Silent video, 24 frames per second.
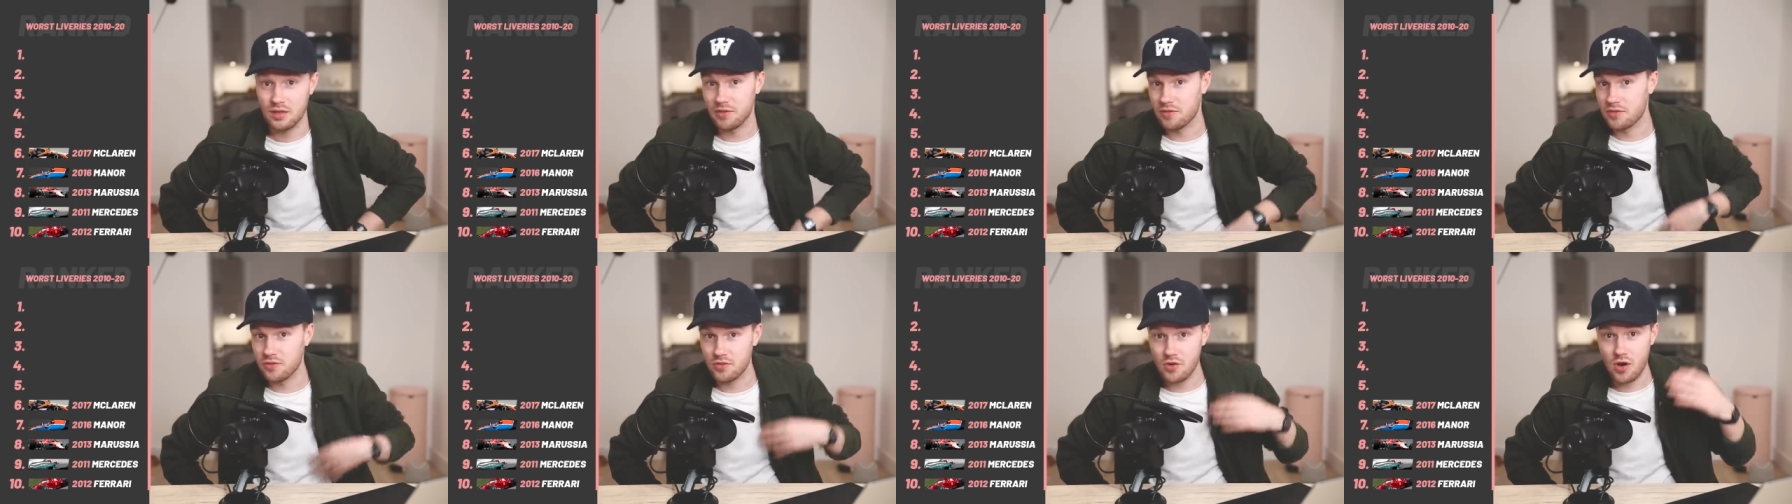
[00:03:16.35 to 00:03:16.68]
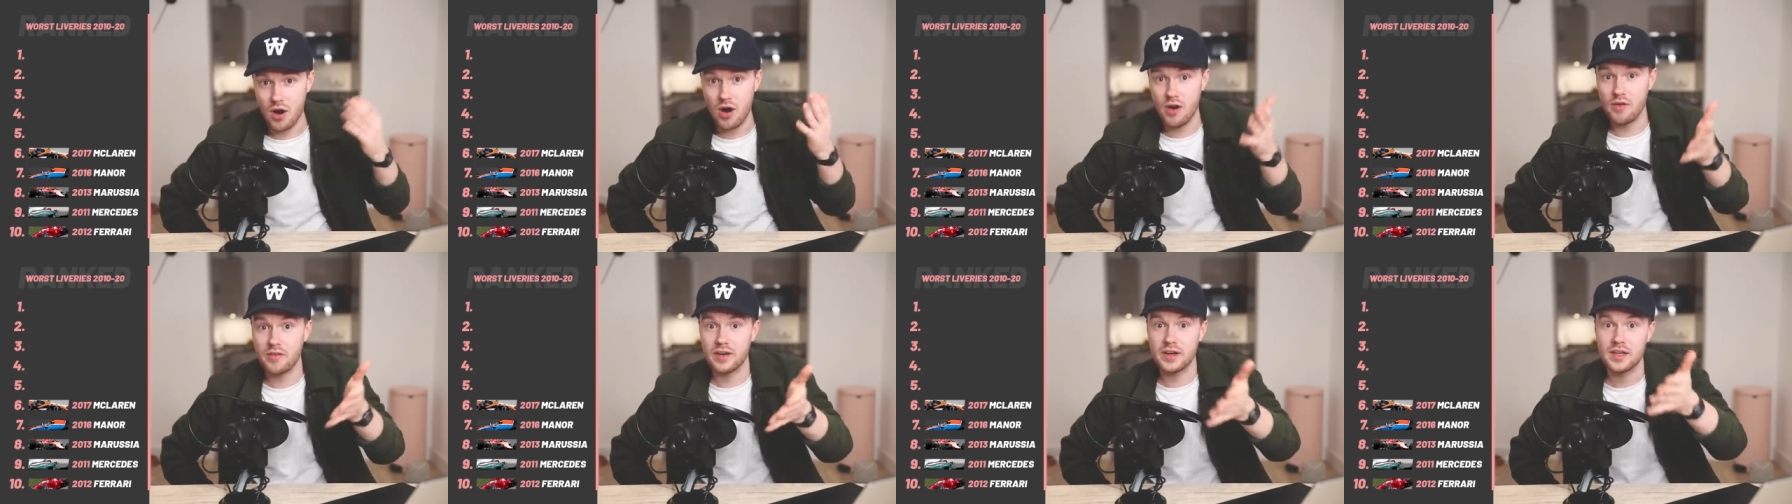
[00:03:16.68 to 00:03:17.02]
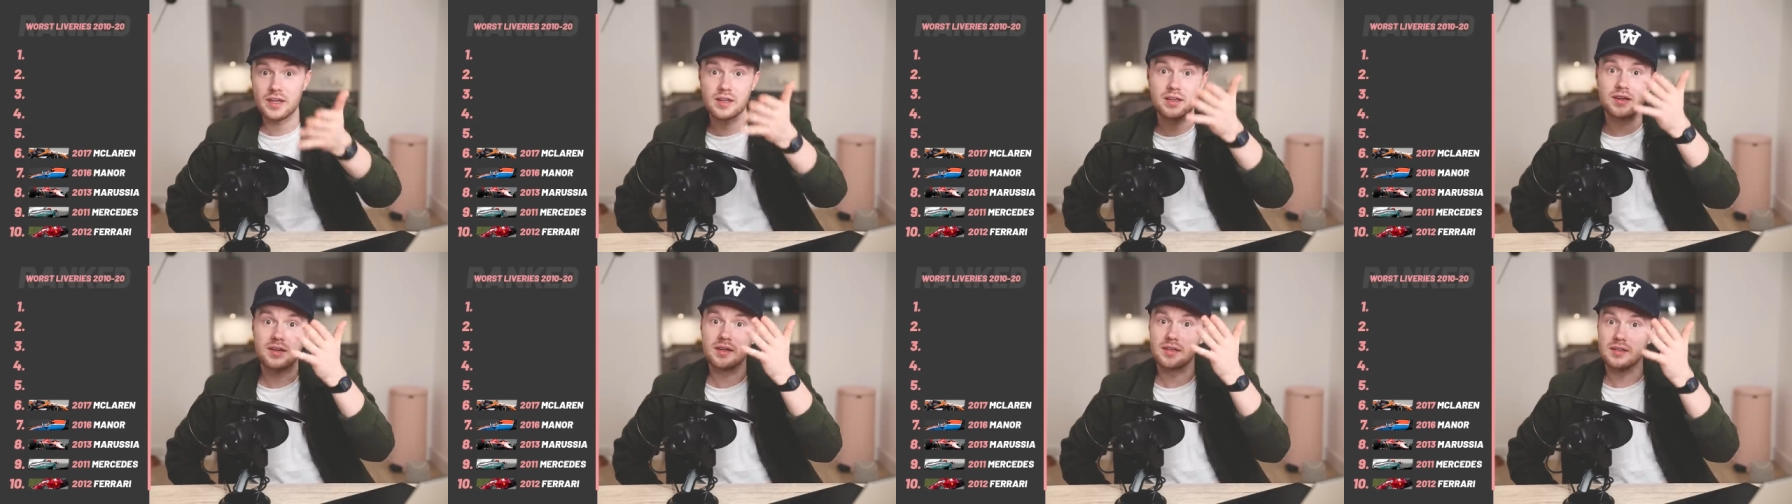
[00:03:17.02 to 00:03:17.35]
The
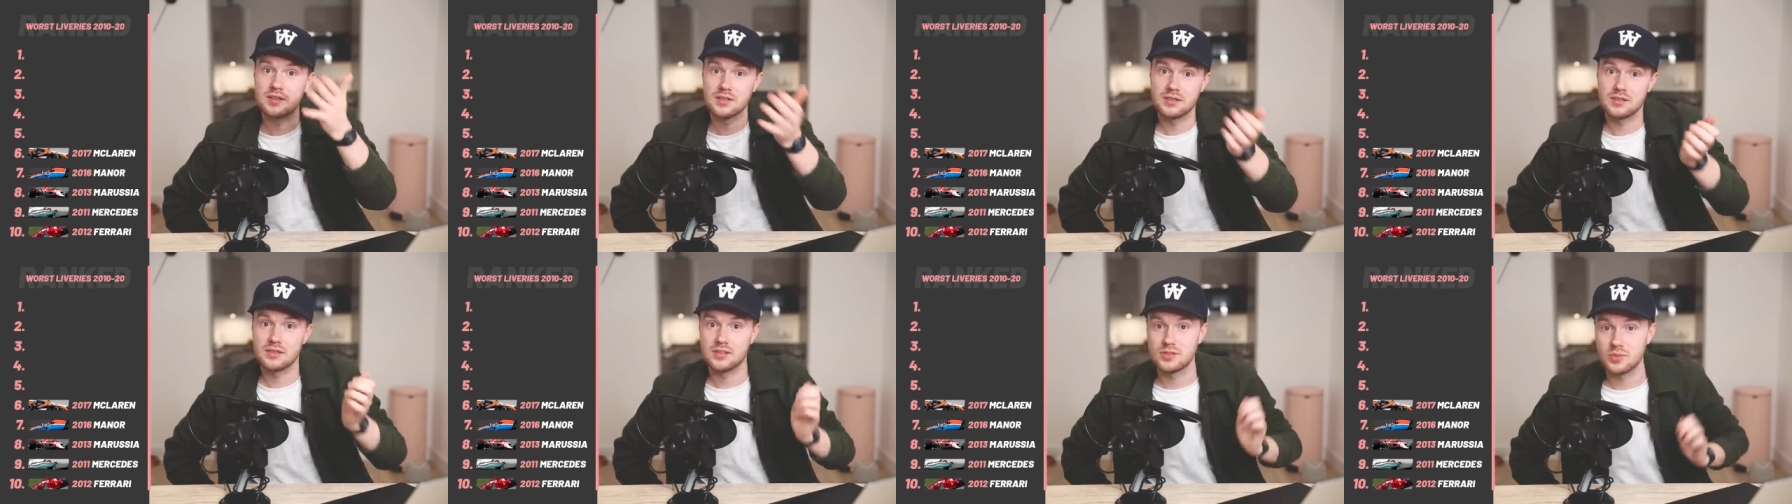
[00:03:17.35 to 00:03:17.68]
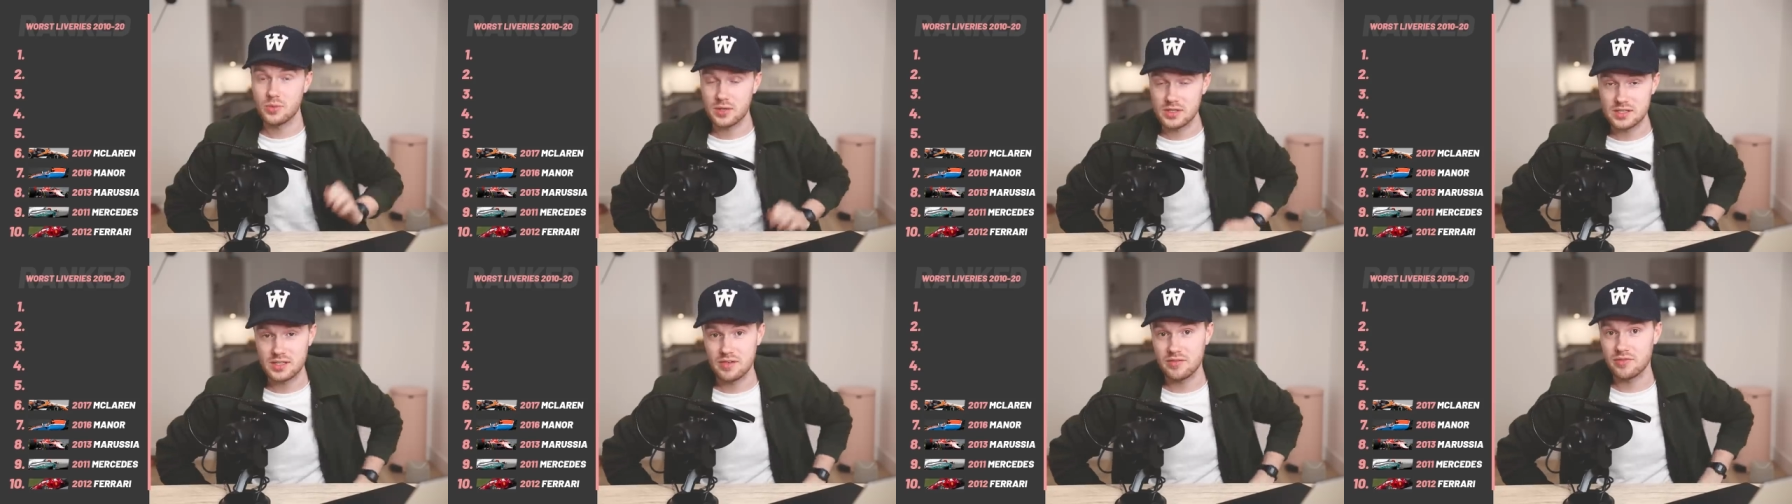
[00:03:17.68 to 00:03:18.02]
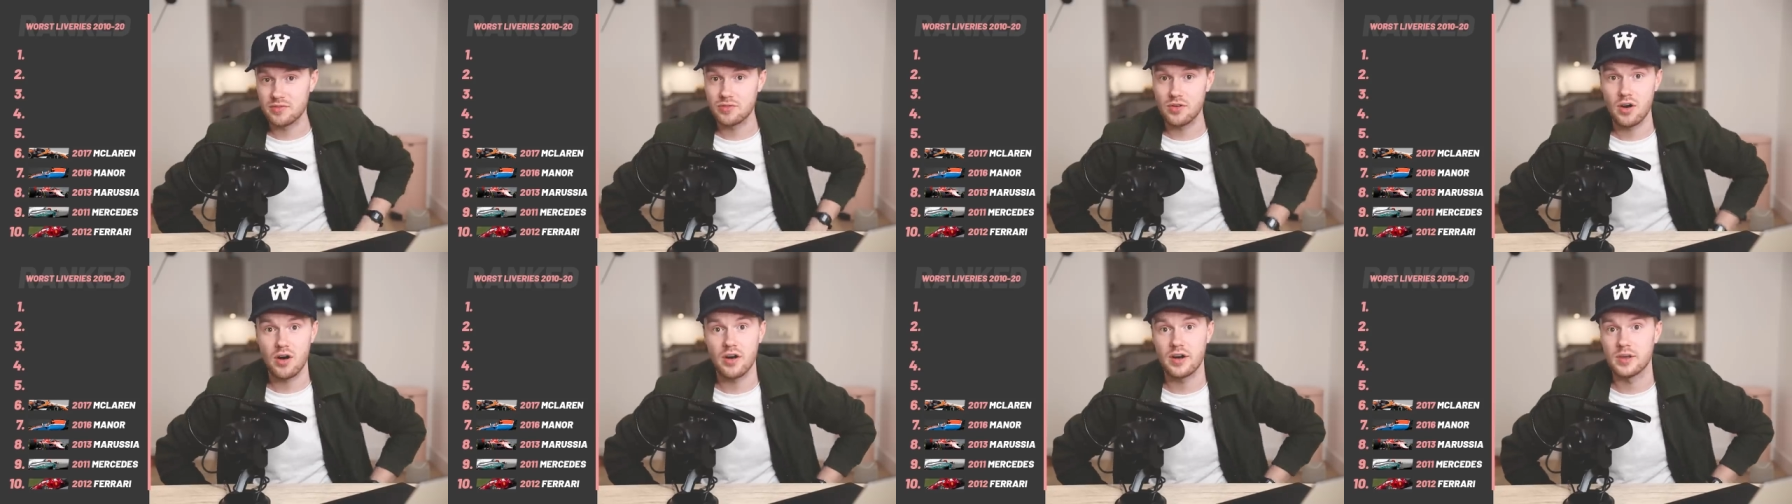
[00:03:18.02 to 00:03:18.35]
Ferrari, the 27
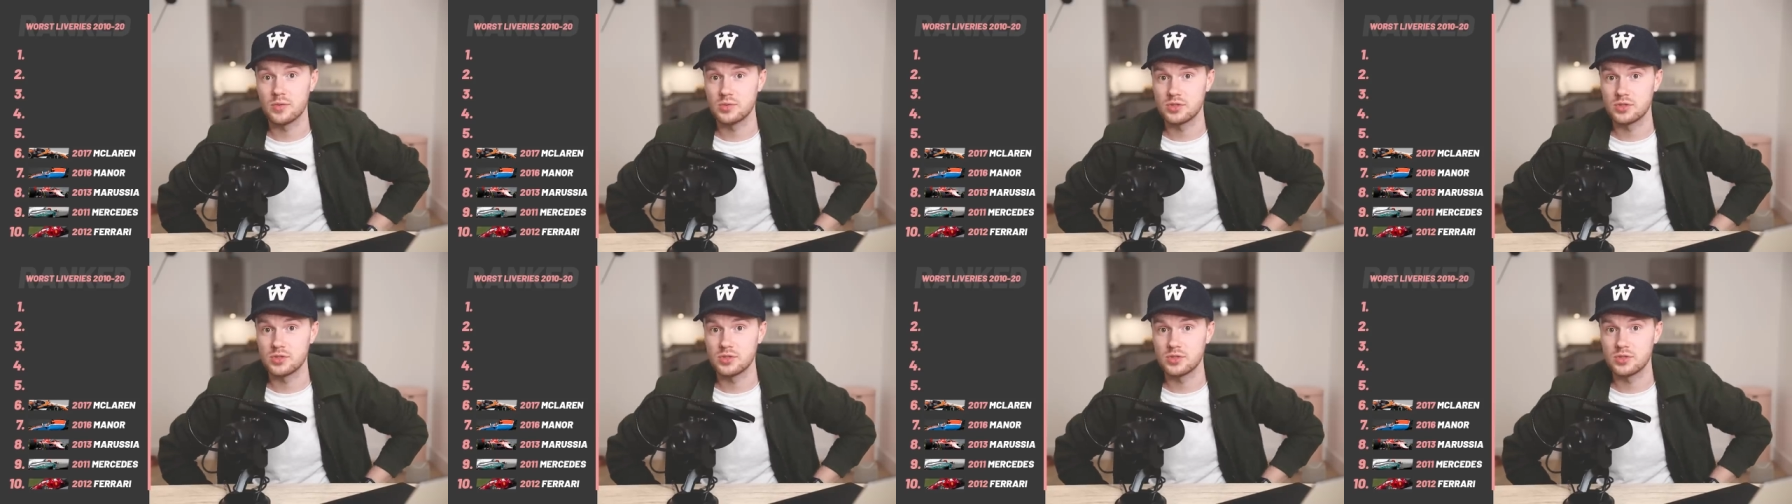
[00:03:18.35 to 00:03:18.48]
Ferrari,